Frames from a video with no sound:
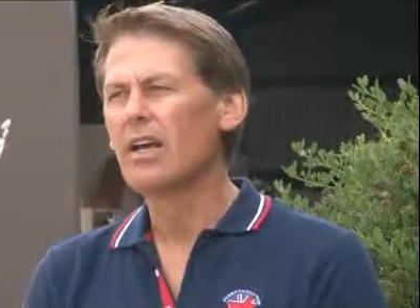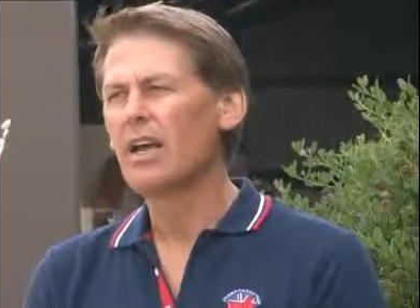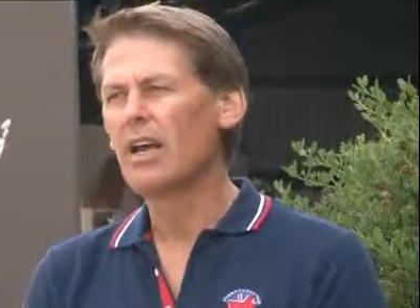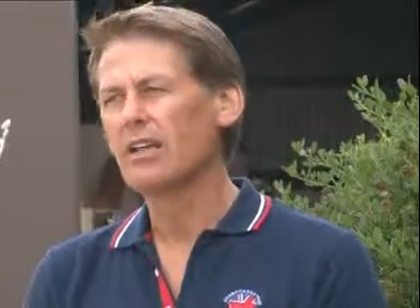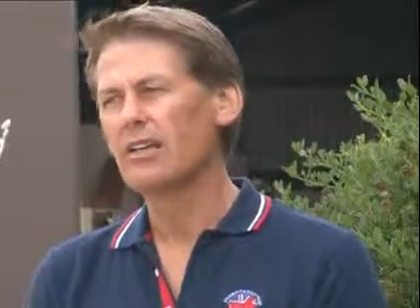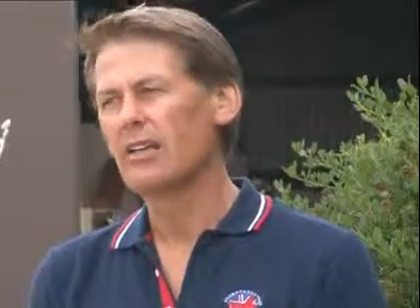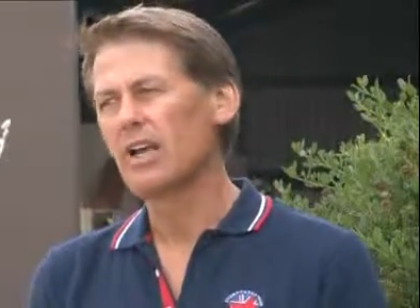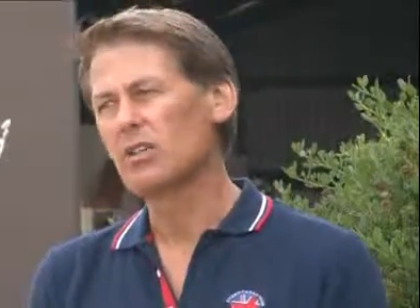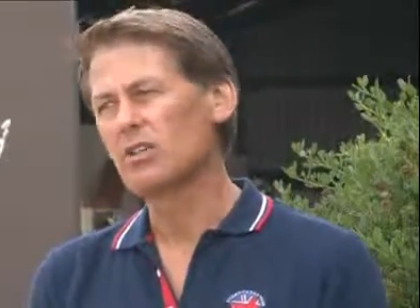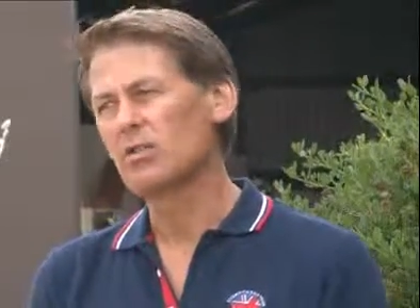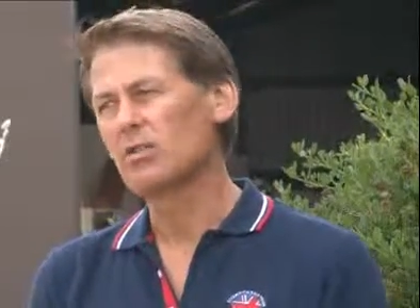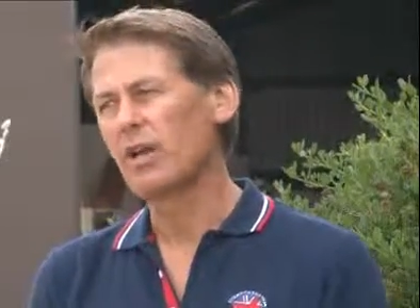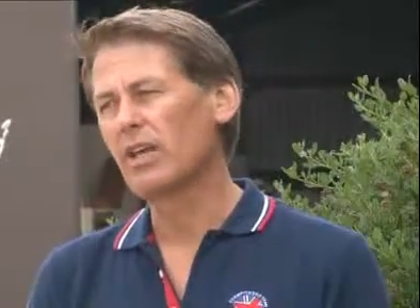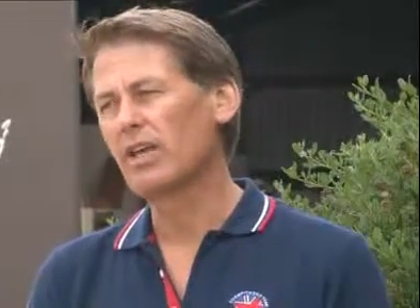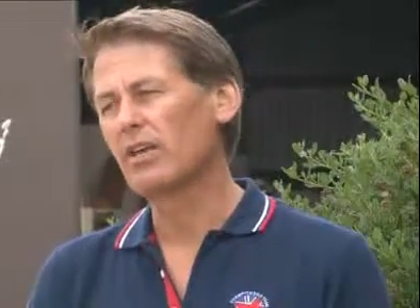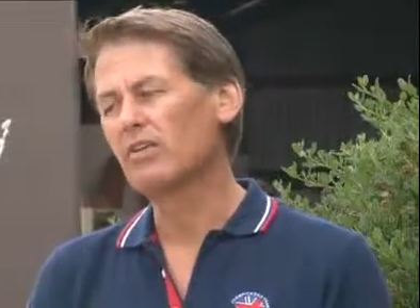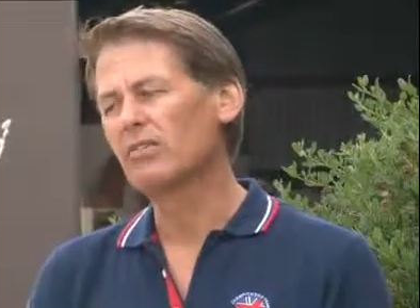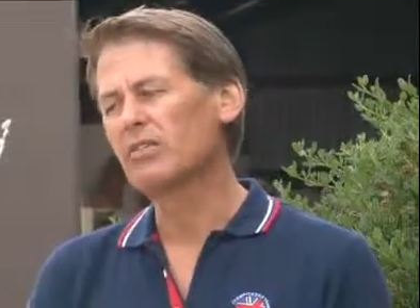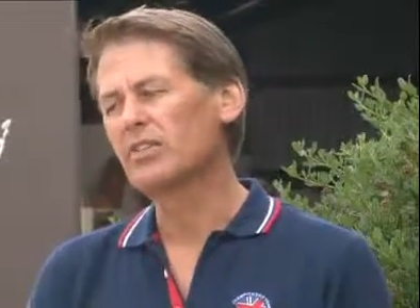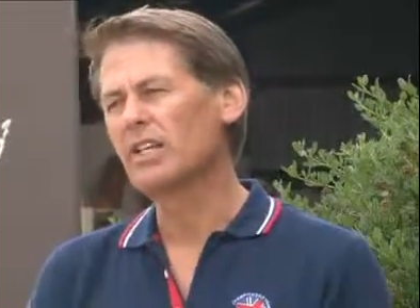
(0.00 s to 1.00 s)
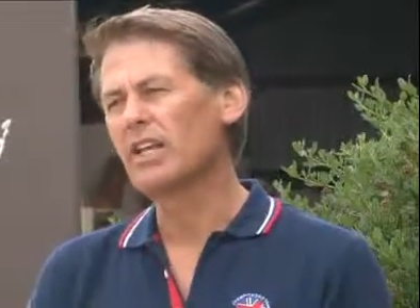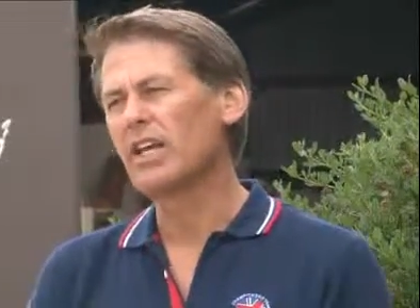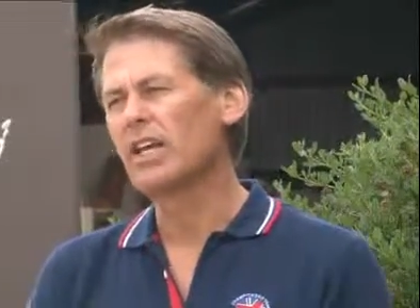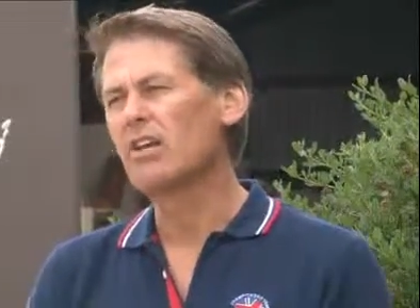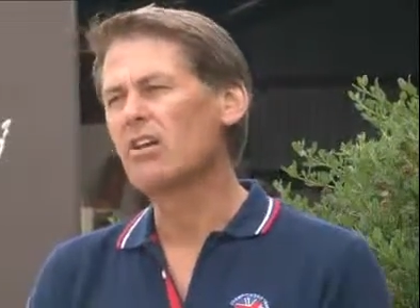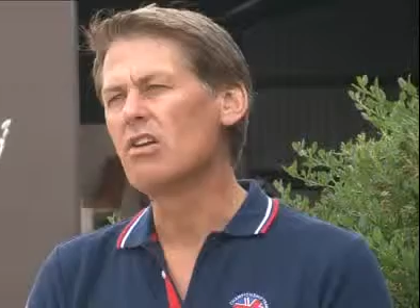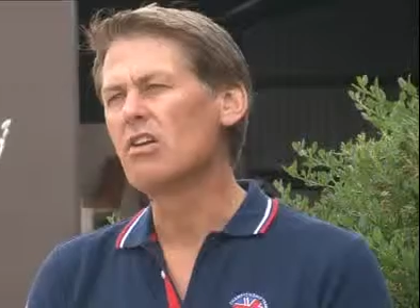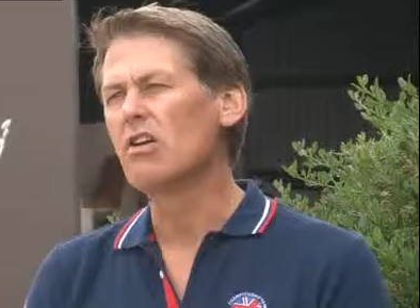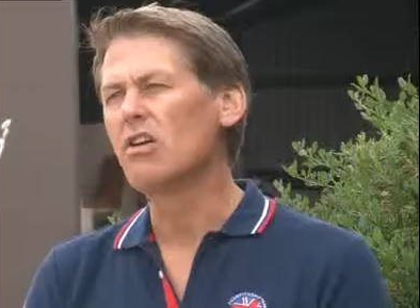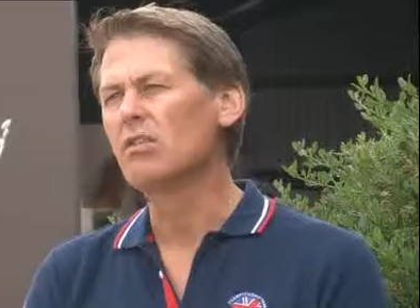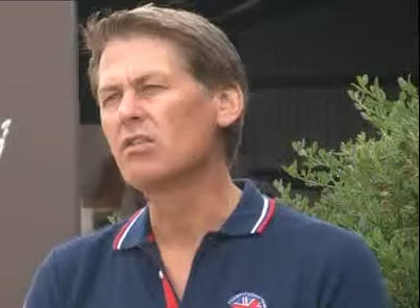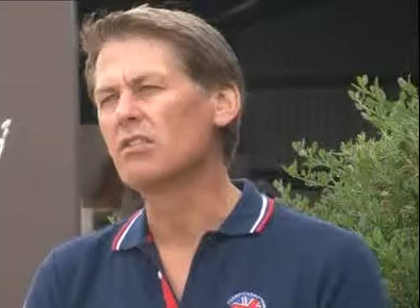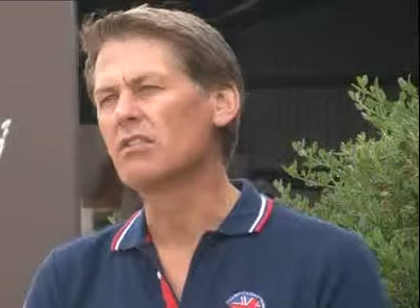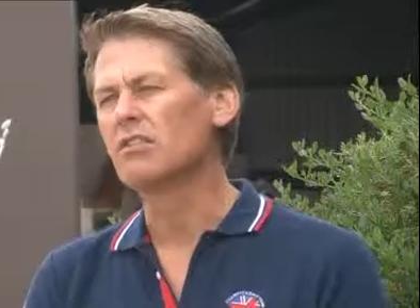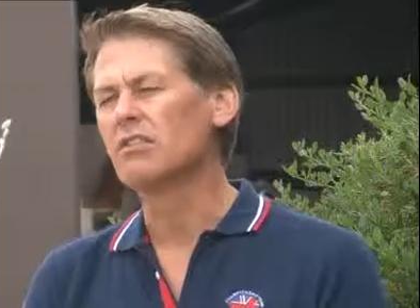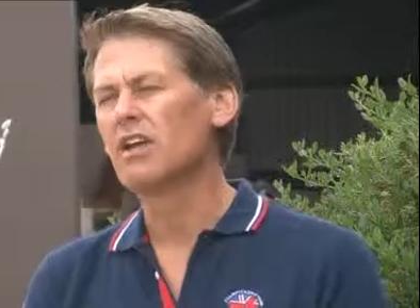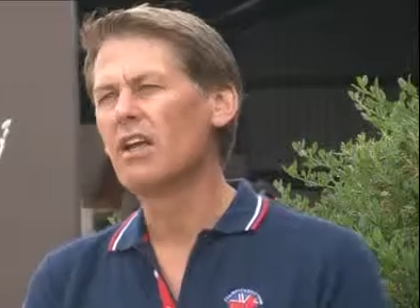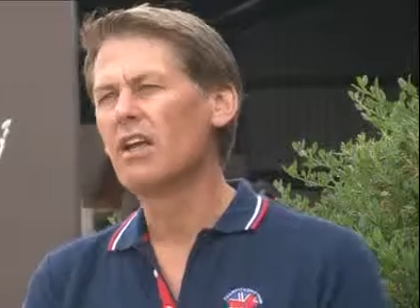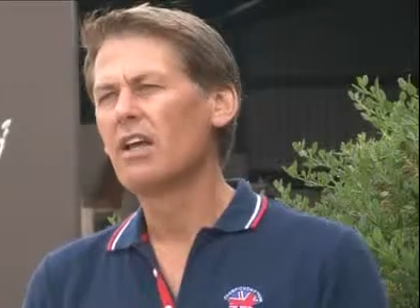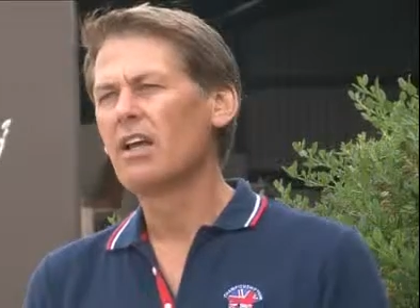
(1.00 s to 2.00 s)
and that's where you see a lot
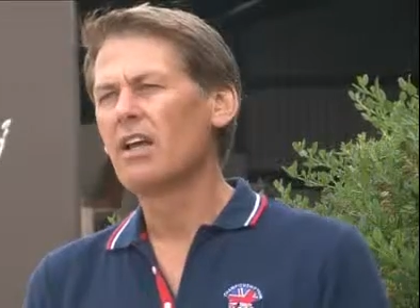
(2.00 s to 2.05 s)
of